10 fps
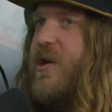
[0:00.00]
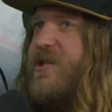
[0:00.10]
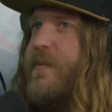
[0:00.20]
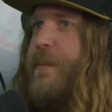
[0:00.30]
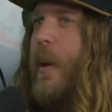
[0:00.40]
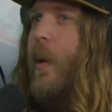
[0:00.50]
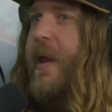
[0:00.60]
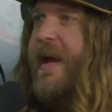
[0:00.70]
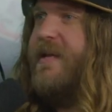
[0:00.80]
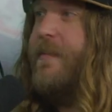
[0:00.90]
not just
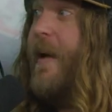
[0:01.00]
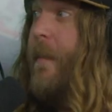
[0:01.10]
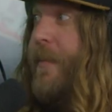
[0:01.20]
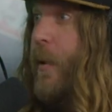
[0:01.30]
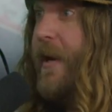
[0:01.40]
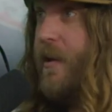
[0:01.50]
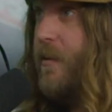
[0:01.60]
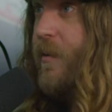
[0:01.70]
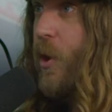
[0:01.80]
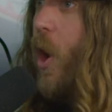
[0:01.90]
building, it's about
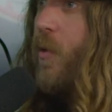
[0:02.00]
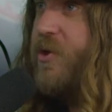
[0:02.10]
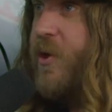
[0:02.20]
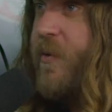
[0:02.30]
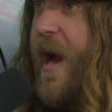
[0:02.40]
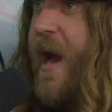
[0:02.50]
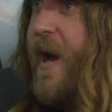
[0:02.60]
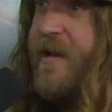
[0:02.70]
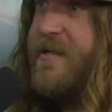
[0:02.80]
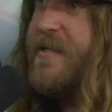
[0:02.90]
building the culture. Right. And it